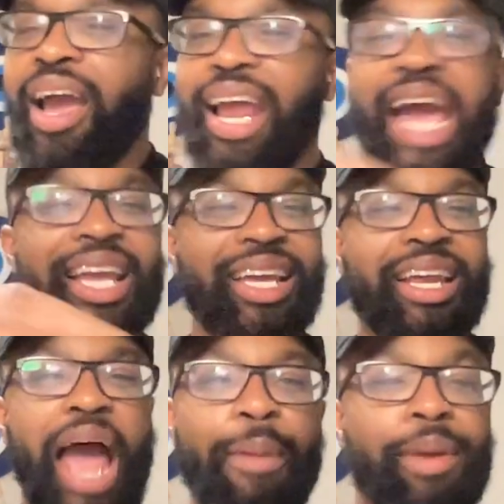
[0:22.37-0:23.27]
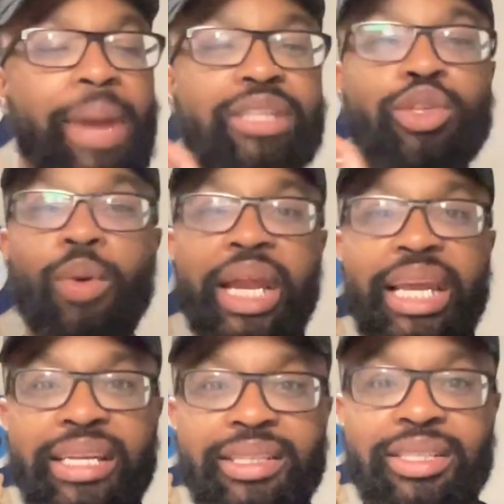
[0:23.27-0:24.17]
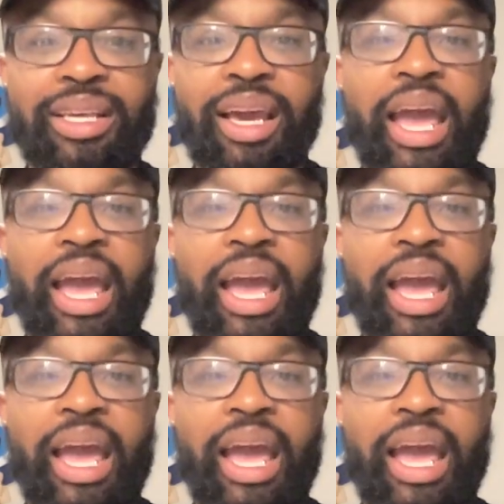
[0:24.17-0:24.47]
And I get it, I'm in my 20s.